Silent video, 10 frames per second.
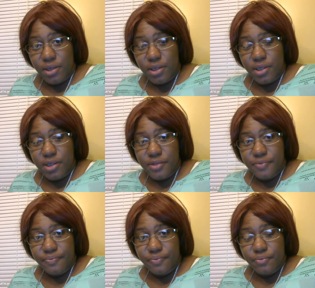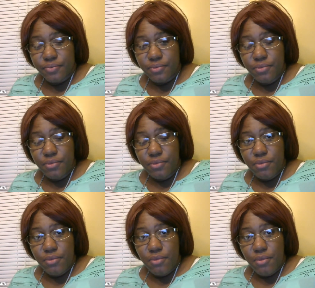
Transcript: Nothing is said.